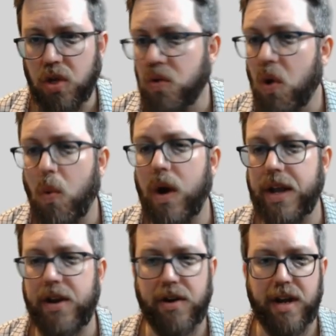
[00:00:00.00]
you don't
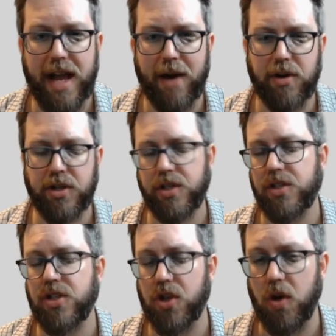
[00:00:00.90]
want internet
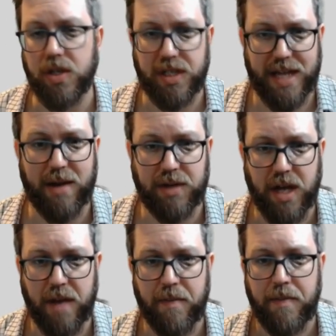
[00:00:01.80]
outages to cause
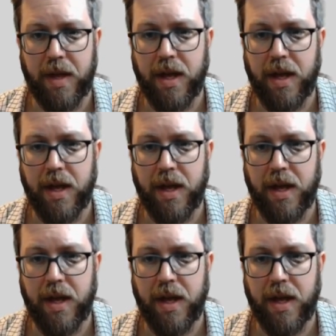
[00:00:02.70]
downtime.